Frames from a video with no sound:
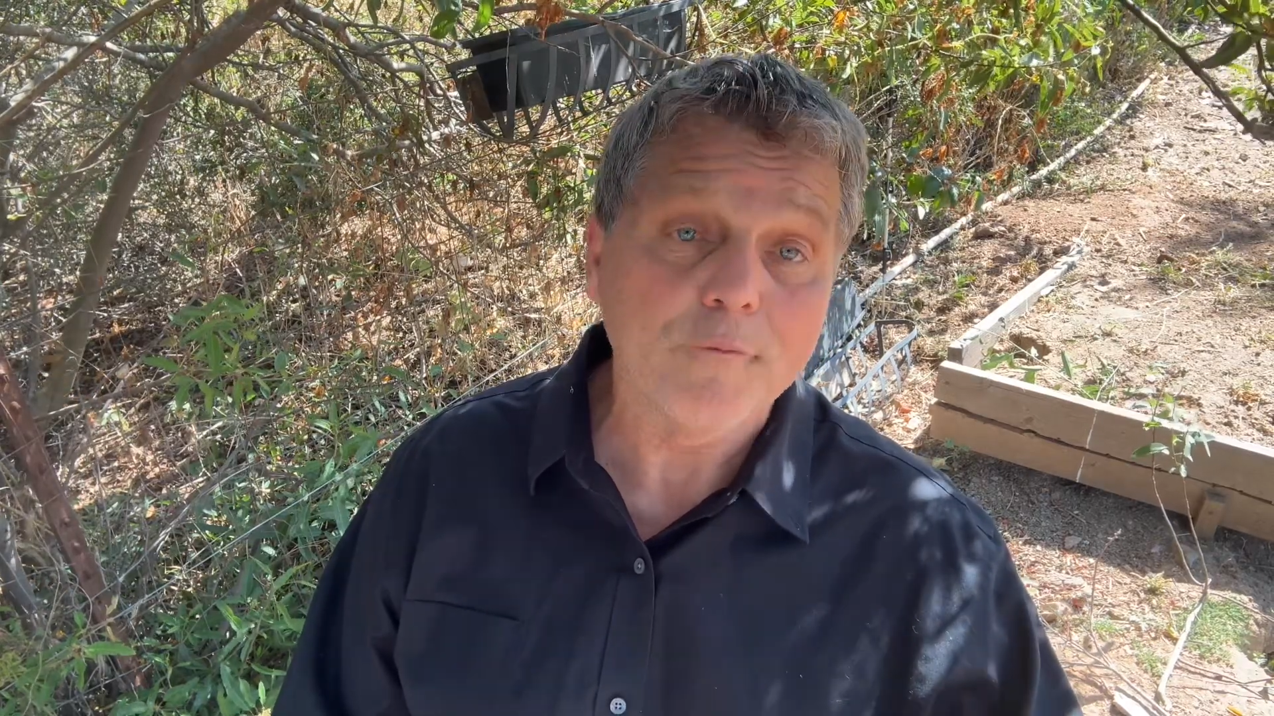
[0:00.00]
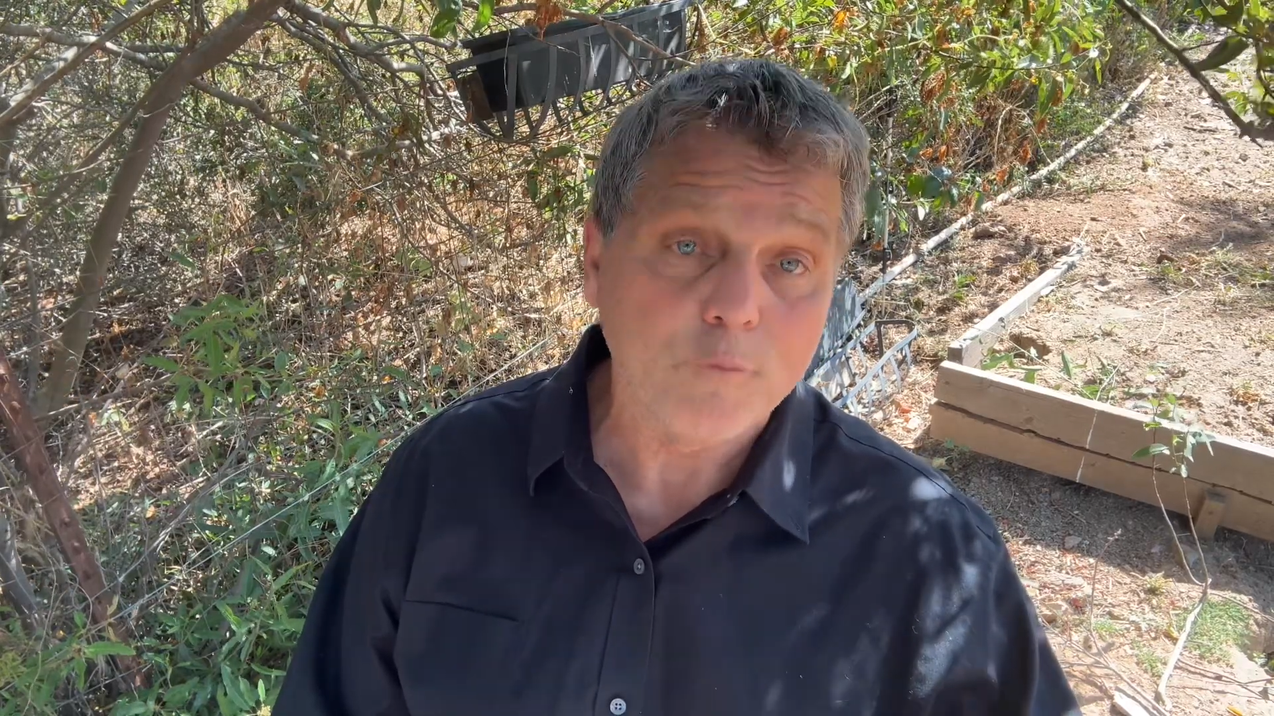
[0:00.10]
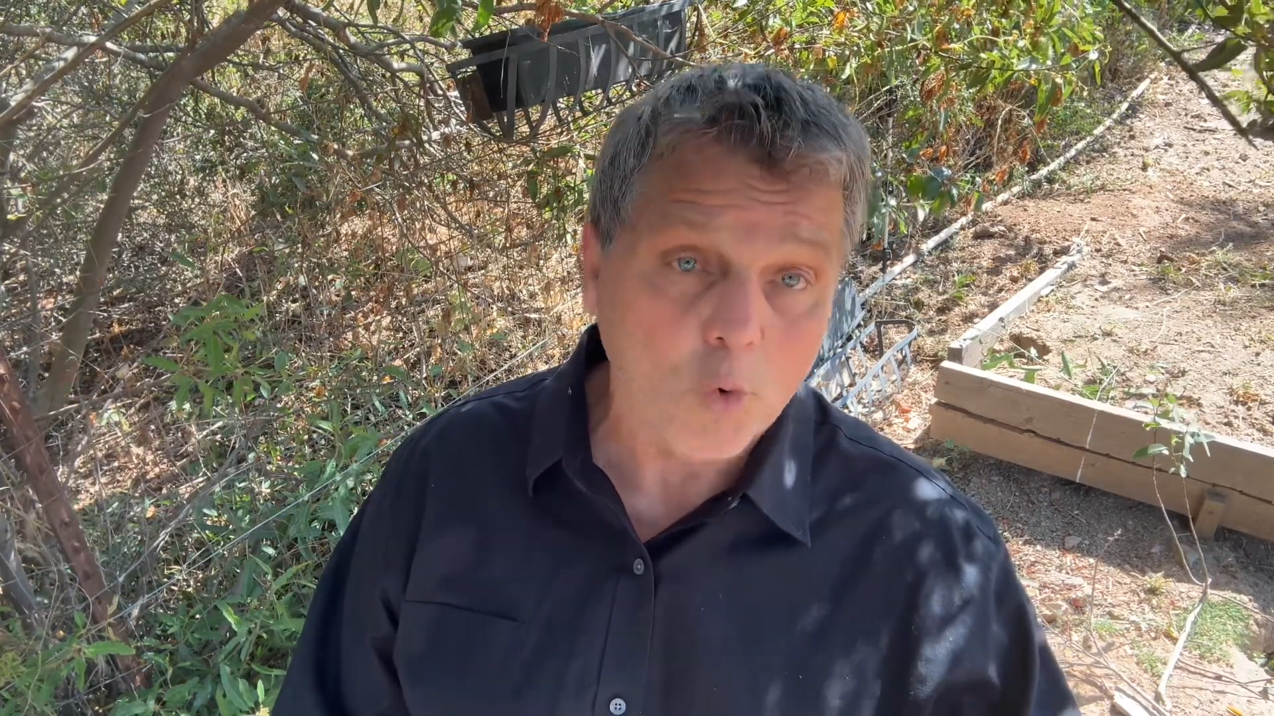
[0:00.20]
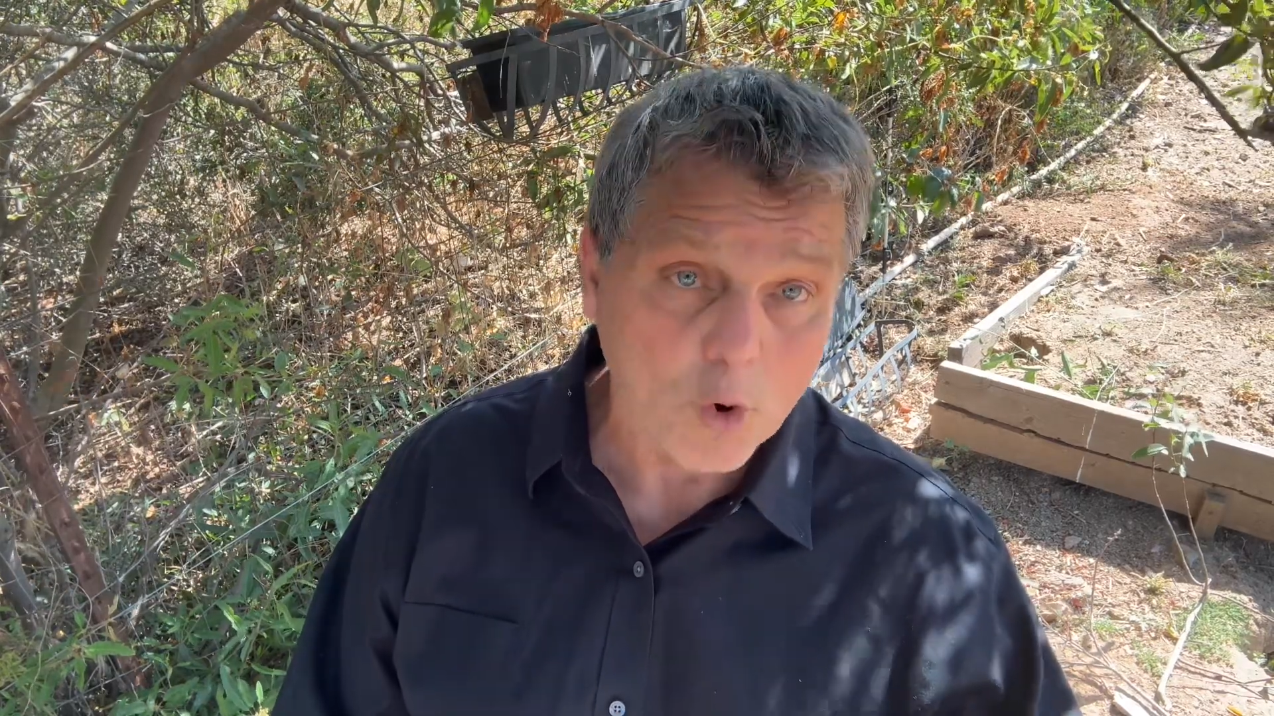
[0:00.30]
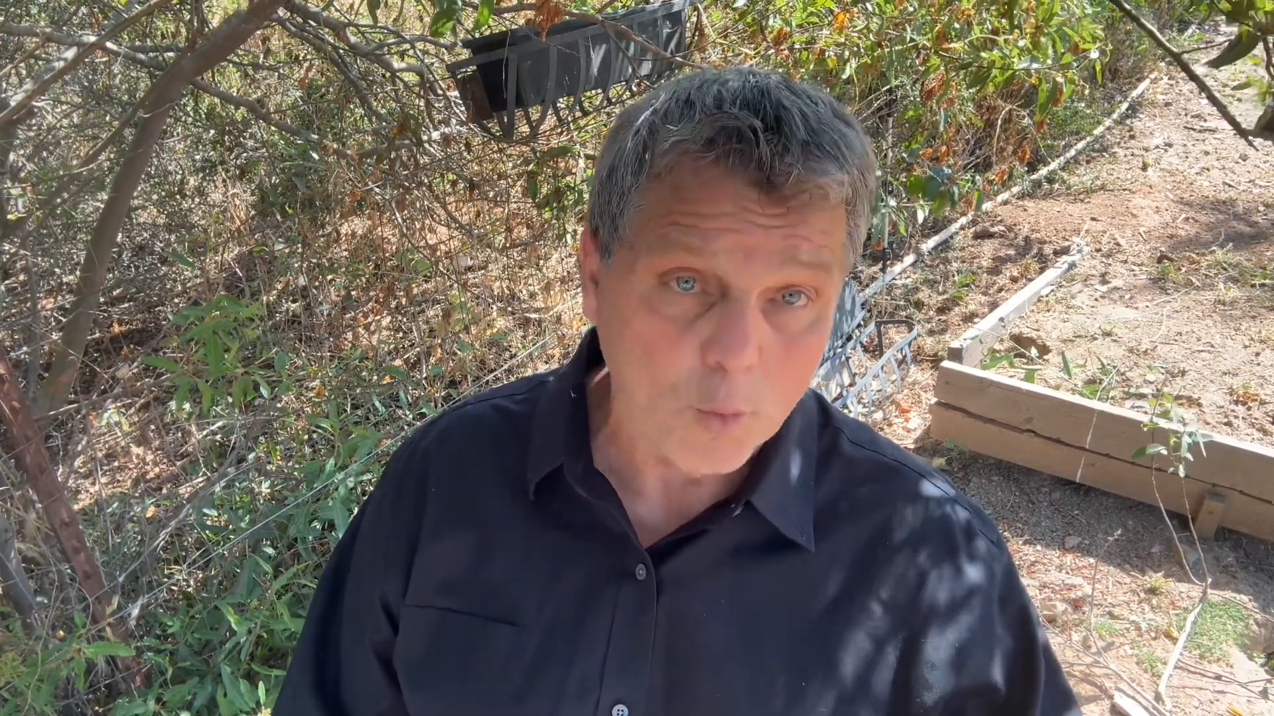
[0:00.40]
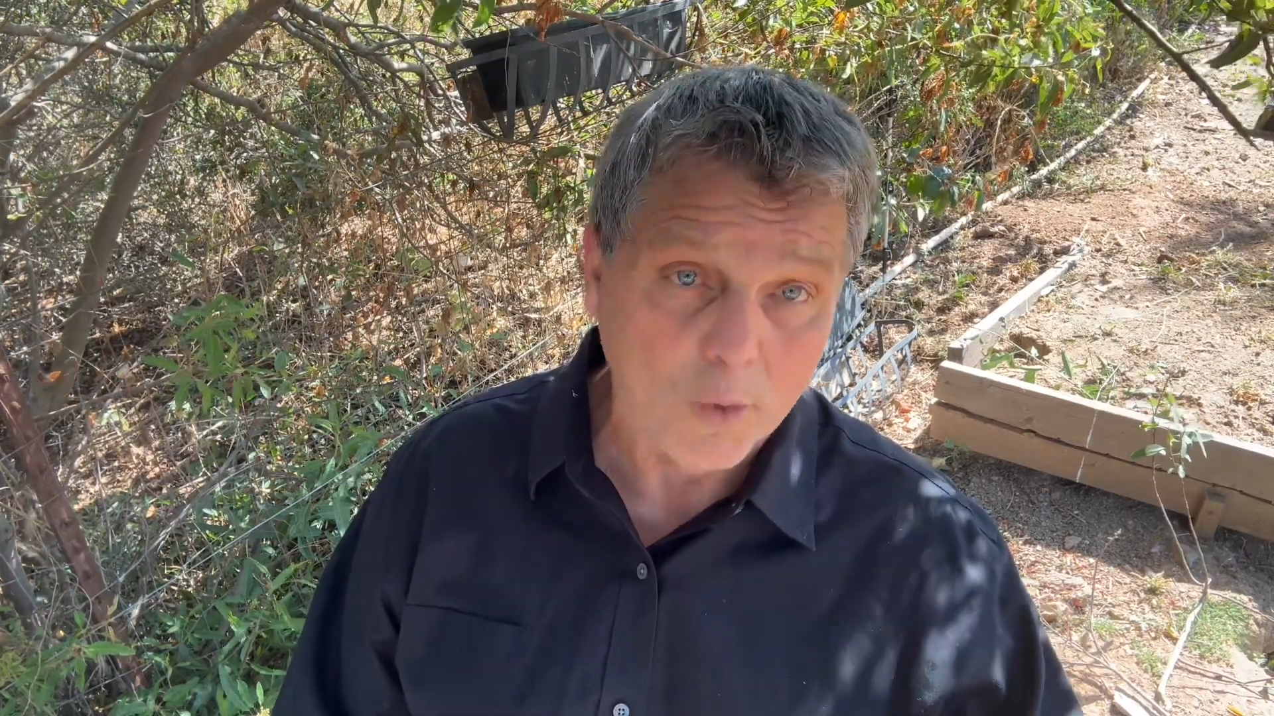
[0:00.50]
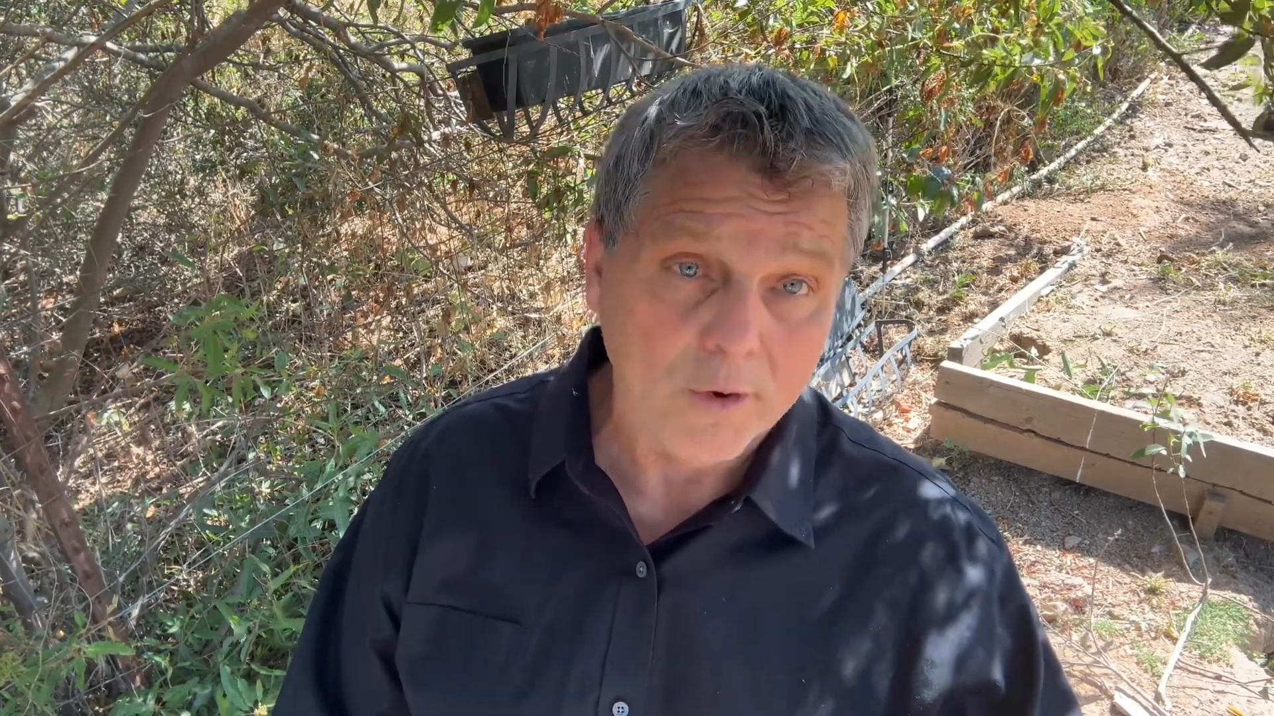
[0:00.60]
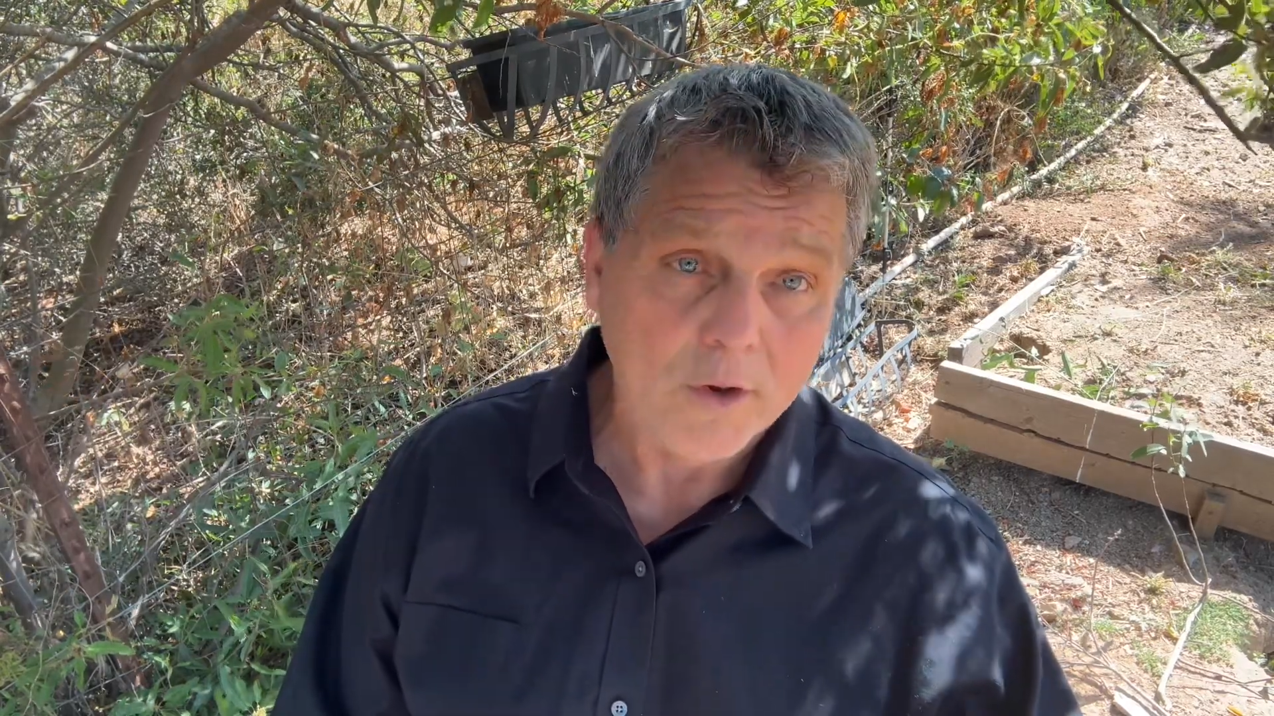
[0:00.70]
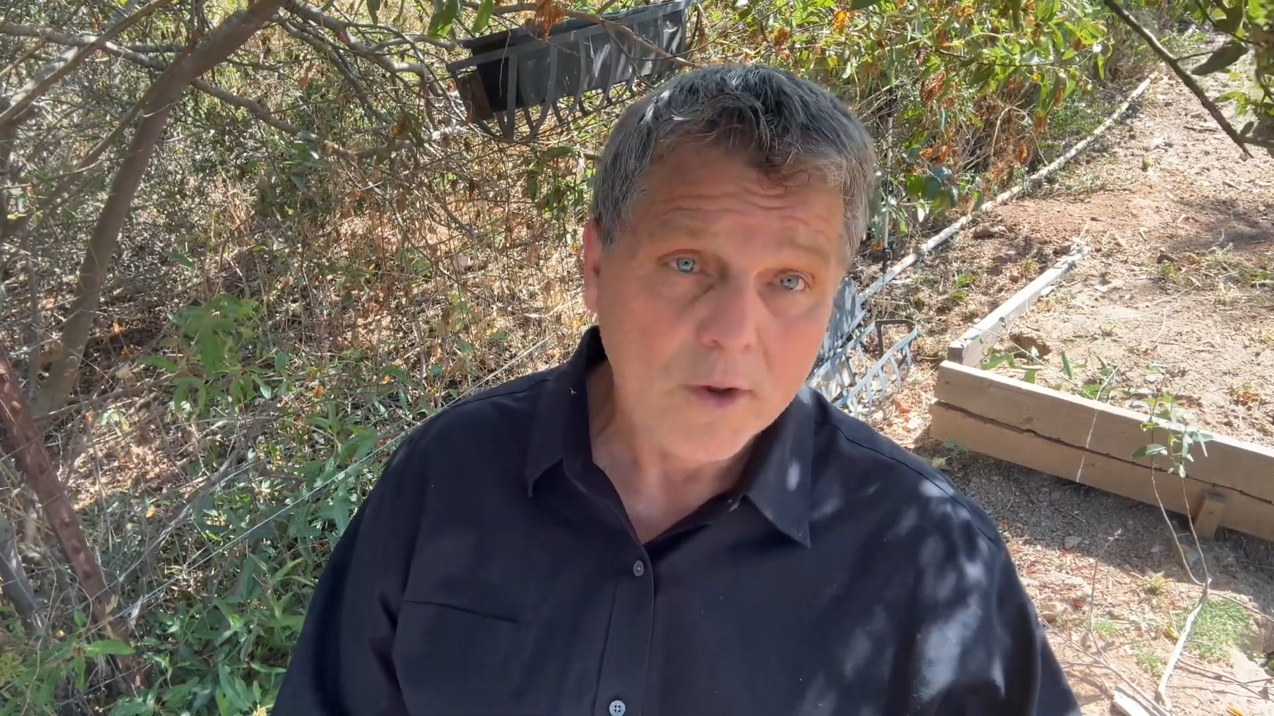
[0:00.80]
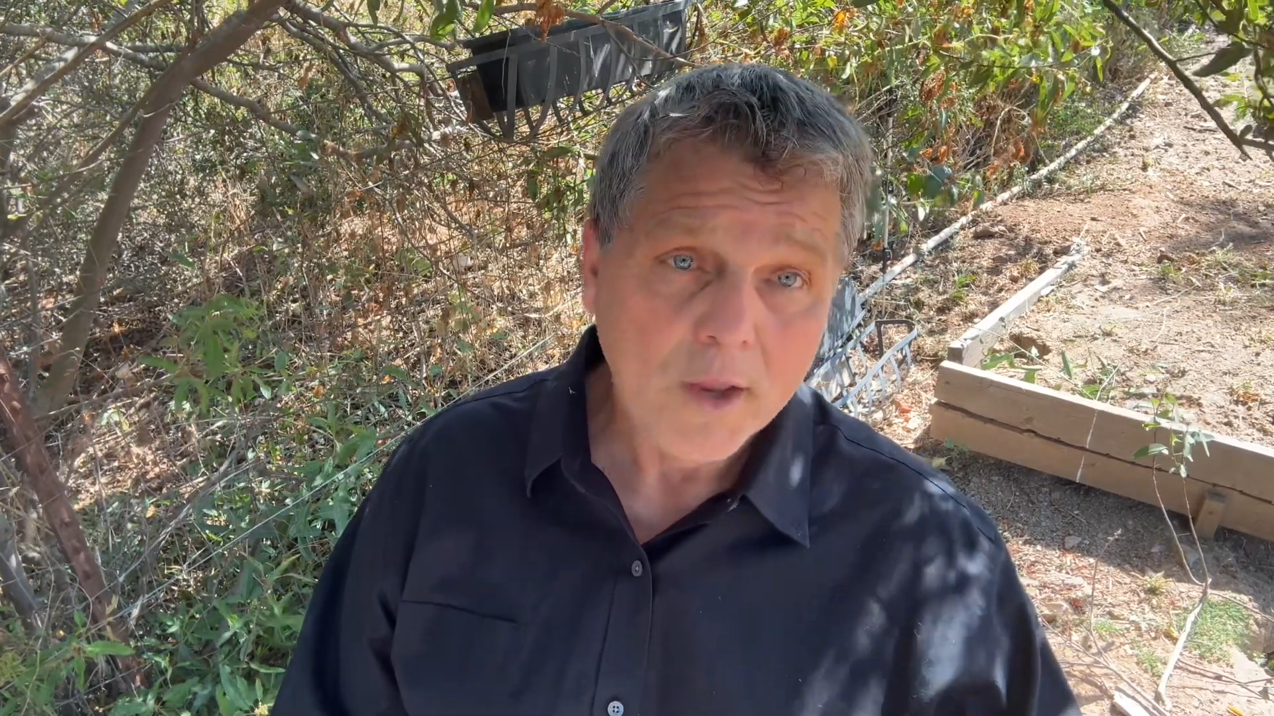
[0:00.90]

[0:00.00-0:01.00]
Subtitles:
forward